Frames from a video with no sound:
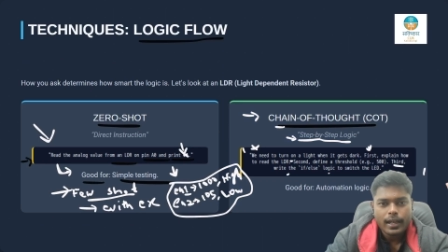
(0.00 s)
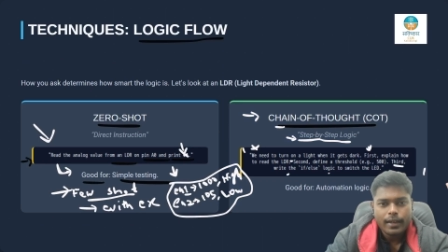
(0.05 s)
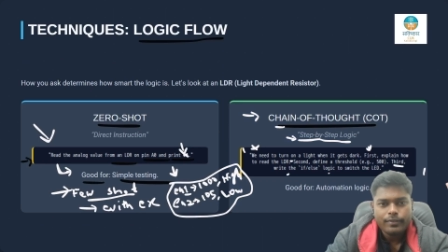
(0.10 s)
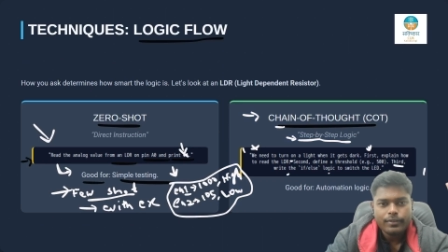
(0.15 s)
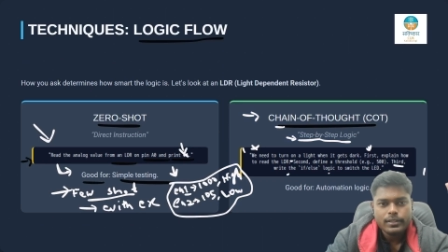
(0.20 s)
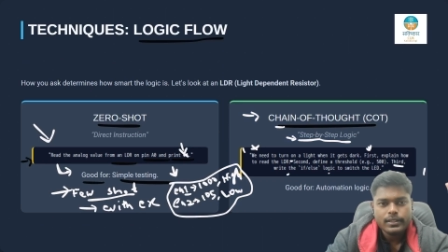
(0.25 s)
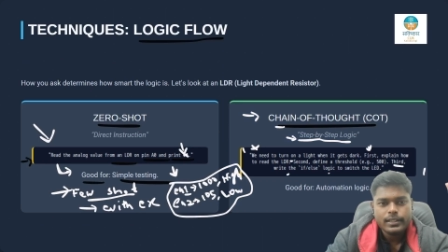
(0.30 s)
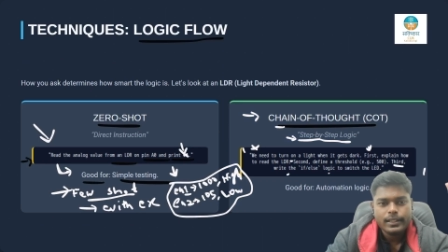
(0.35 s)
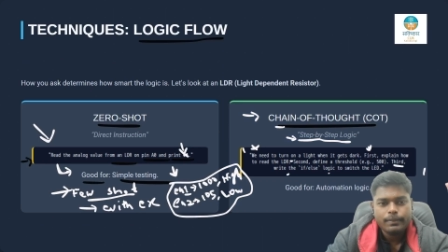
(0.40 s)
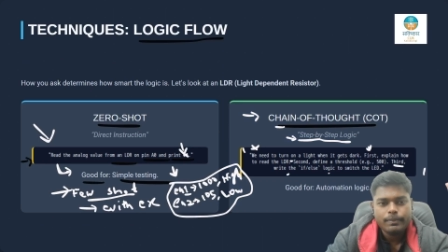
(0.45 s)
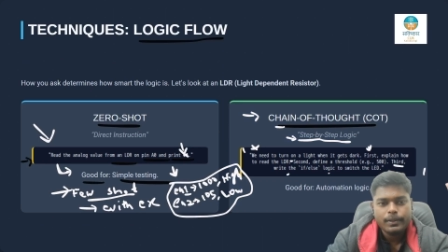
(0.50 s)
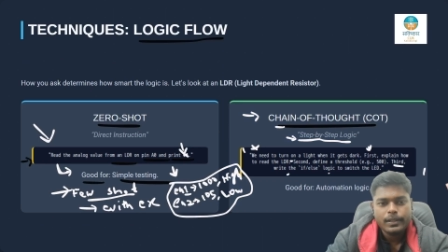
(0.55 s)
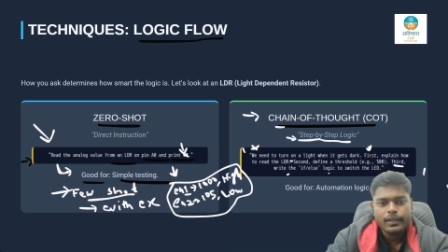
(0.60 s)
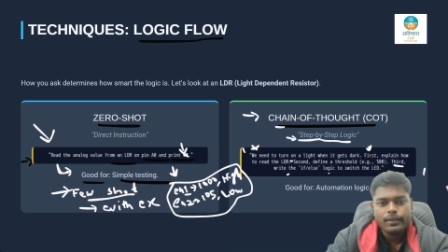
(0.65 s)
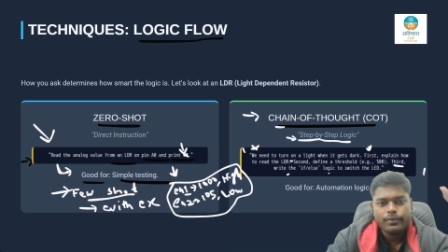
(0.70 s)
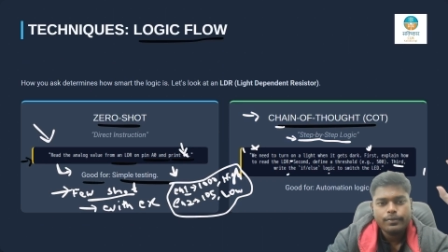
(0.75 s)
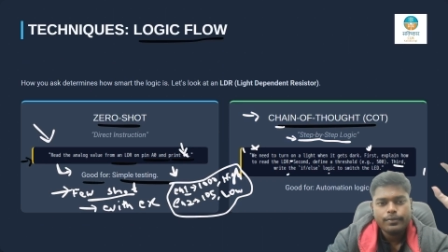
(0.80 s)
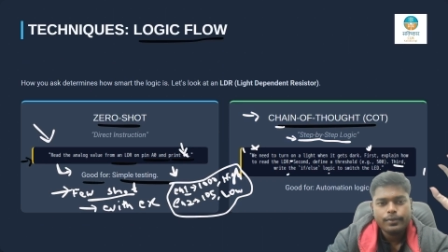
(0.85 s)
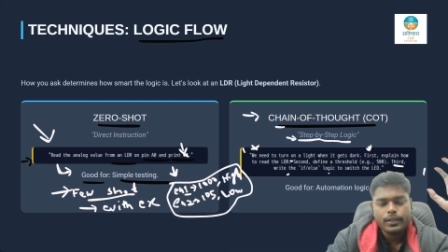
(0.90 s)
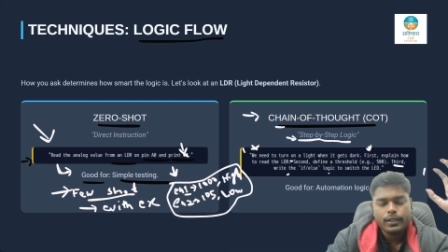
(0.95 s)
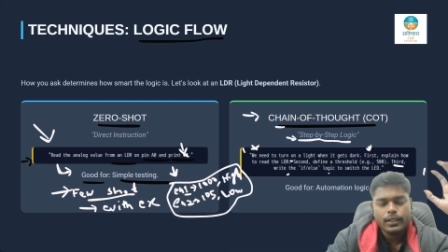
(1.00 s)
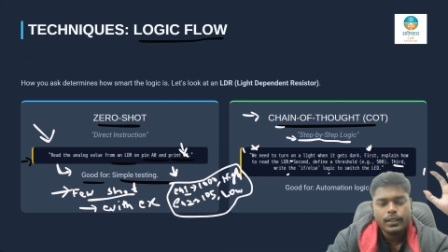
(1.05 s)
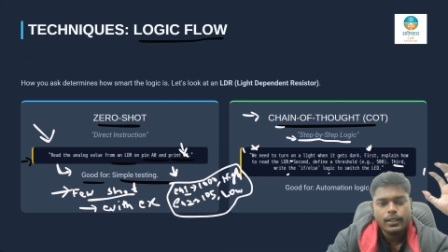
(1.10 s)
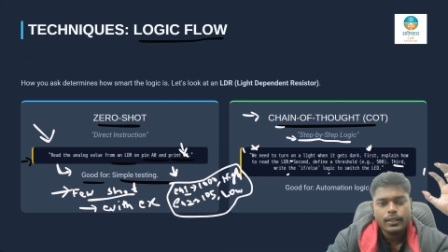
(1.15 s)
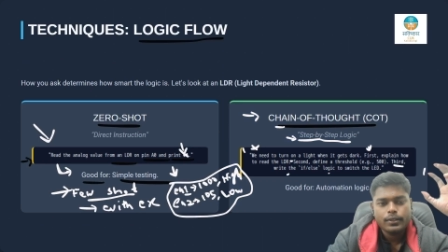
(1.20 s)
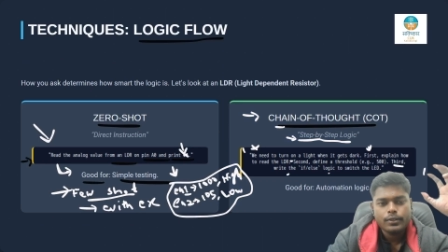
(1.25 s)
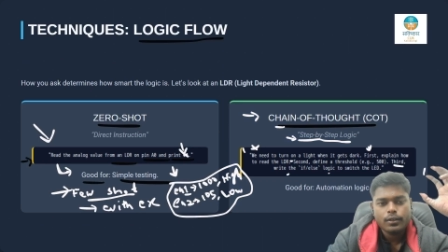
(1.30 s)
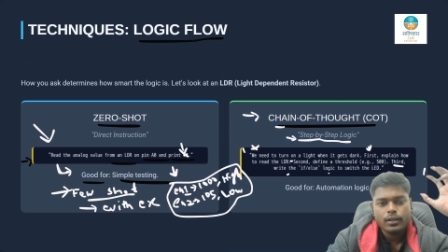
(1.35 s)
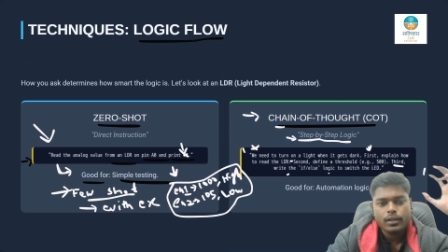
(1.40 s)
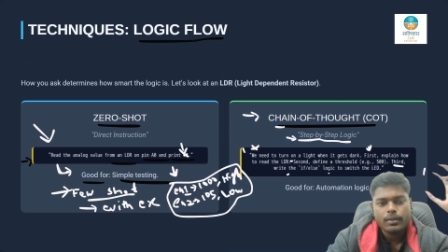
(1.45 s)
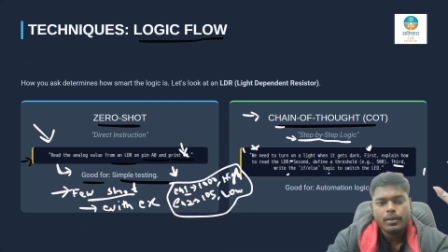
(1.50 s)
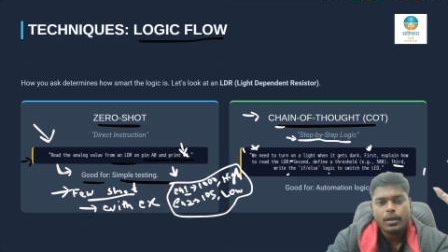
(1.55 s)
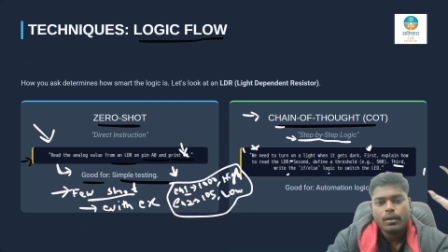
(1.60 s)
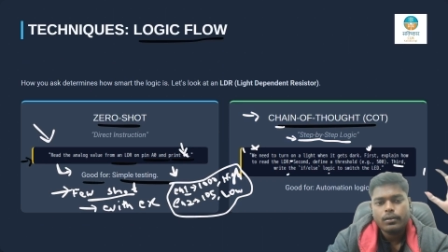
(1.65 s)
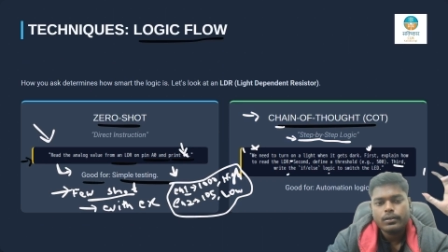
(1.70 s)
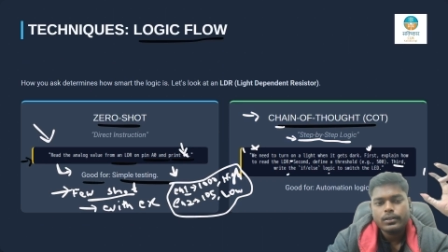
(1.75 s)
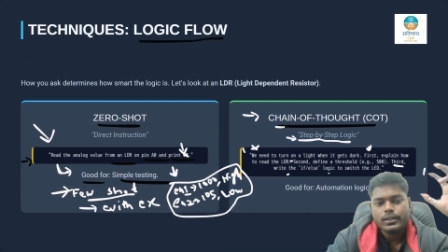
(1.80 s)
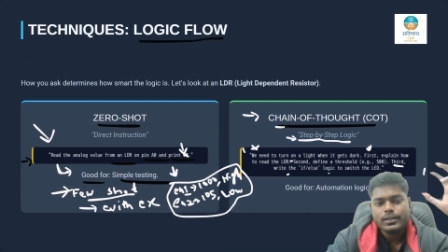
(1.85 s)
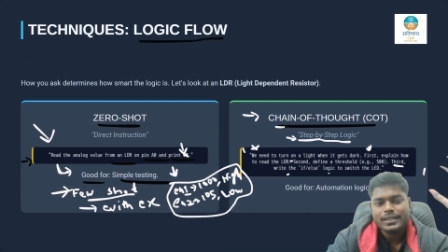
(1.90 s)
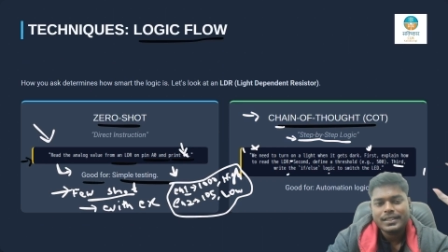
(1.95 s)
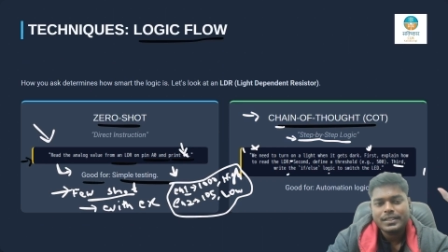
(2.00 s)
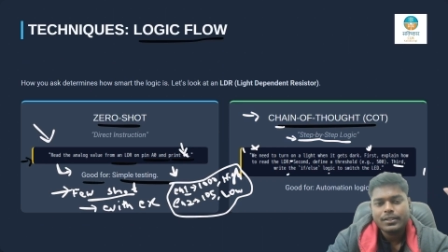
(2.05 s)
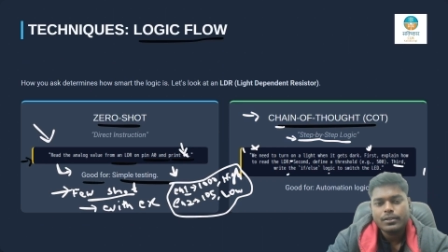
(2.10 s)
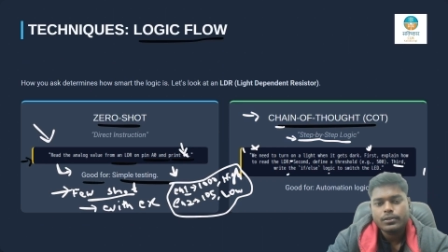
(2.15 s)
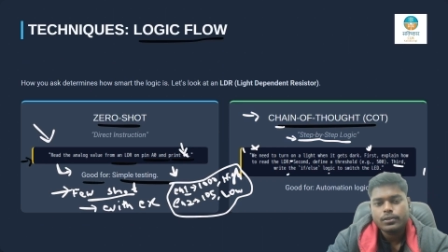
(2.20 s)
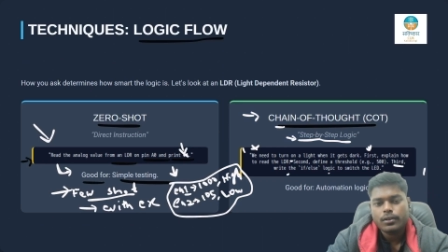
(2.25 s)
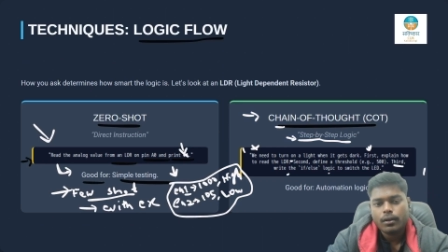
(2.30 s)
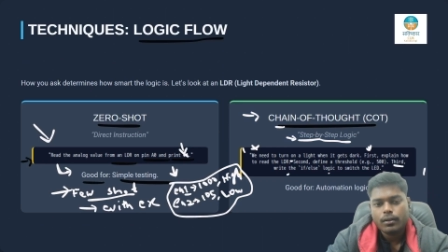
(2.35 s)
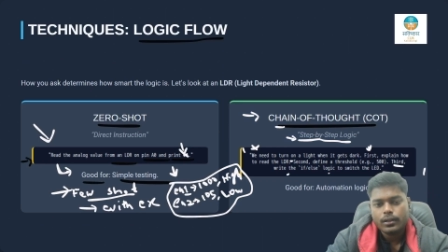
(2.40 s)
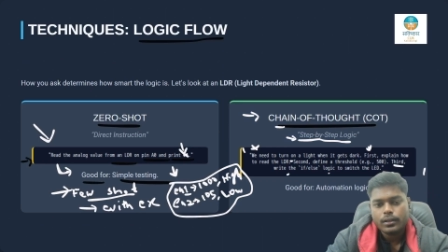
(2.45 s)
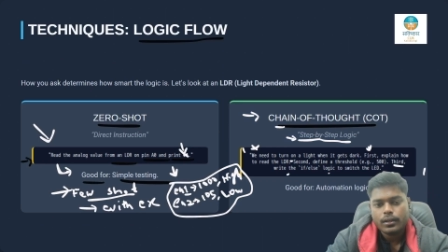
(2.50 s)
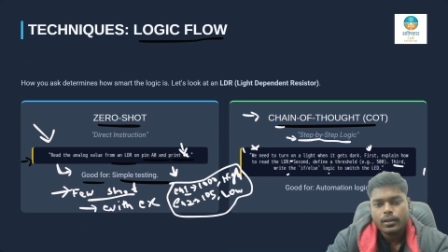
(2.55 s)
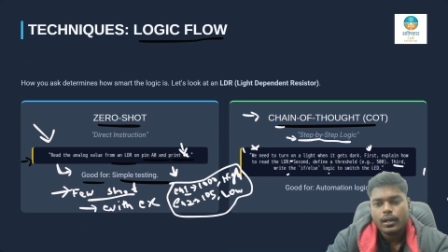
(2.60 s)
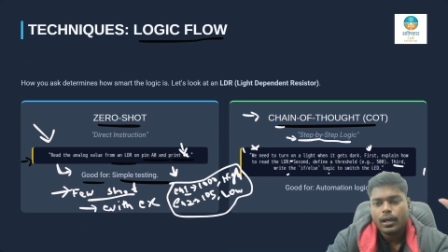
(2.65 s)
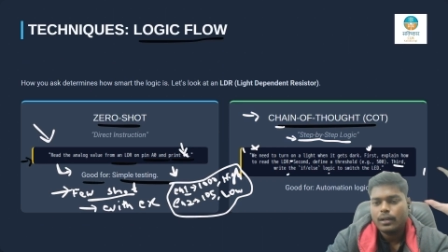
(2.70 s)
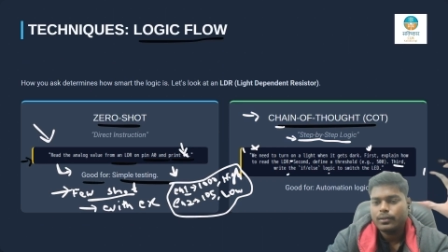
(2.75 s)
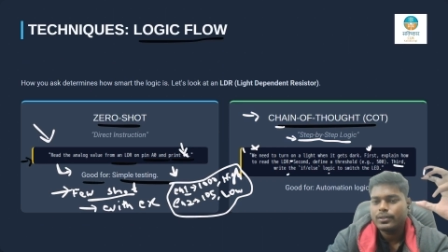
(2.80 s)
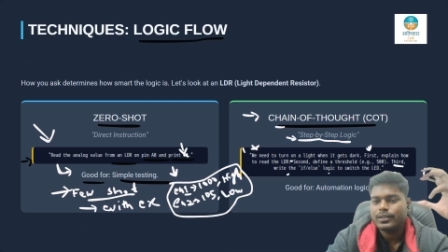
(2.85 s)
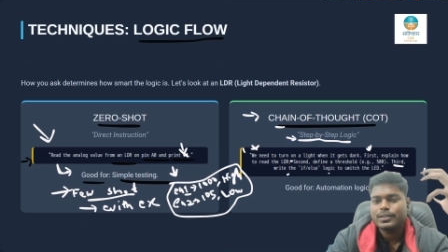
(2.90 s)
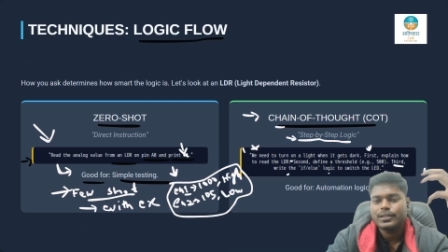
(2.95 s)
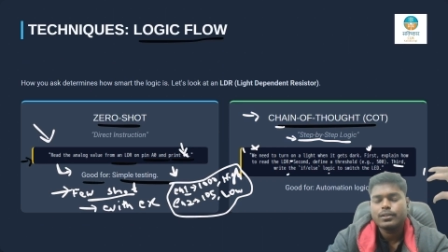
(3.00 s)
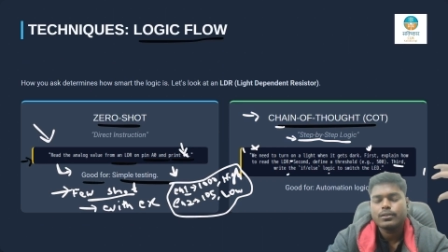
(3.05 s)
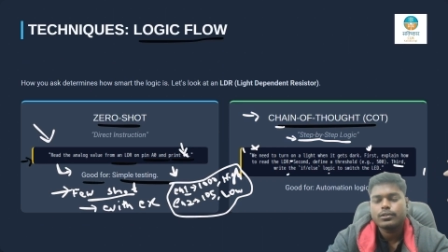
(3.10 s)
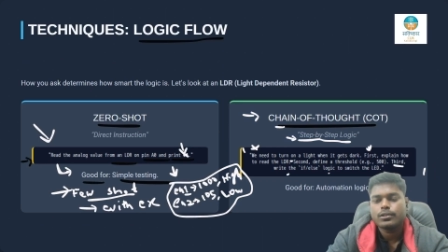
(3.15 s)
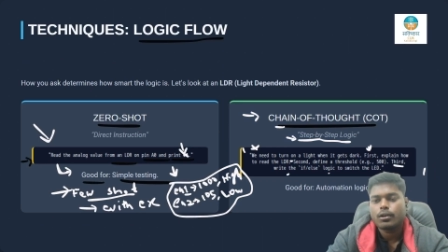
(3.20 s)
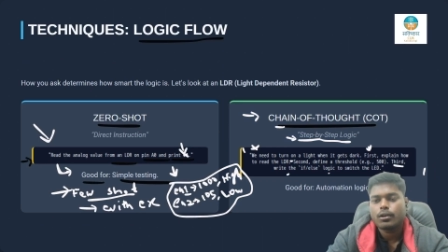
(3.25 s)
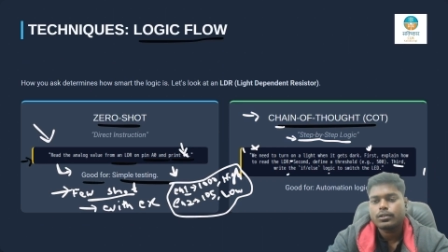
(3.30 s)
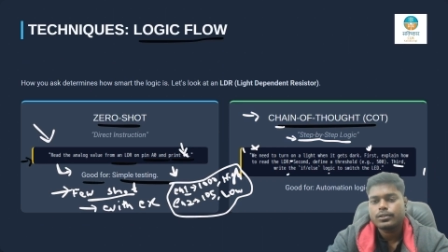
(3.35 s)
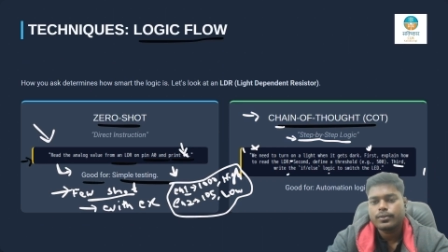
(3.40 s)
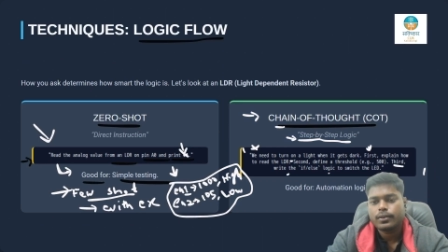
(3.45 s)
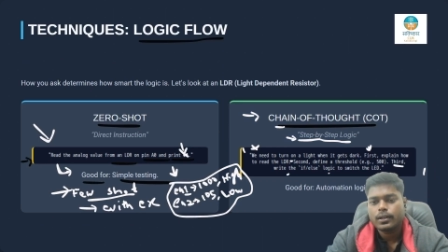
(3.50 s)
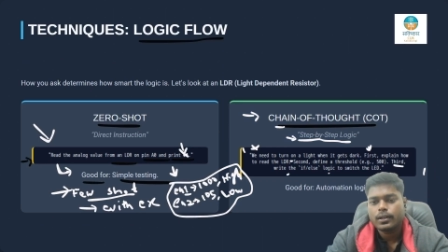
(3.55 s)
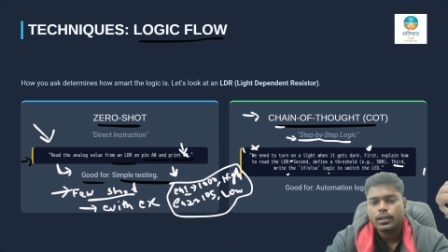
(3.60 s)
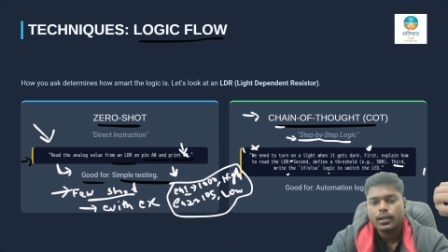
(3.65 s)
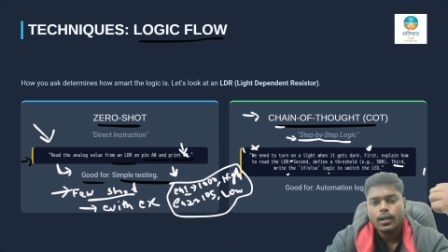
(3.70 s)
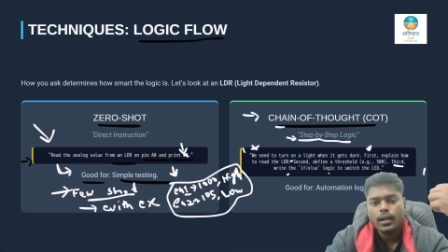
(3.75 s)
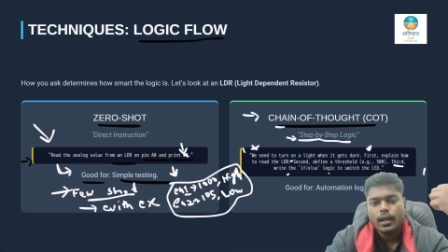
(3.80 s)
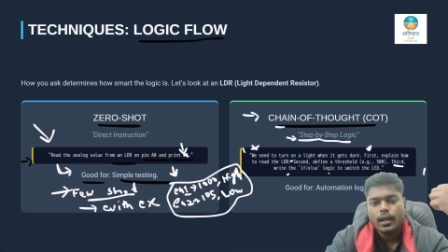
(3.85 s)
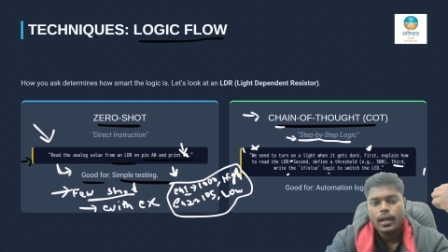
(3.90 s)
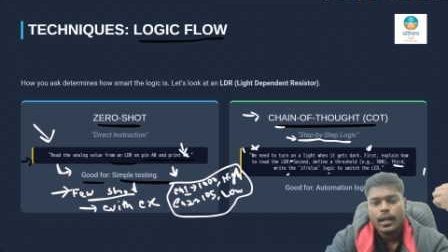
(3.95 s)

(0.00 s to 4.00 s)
So after CPF, we talk about the zero sort, how the zero sorts work,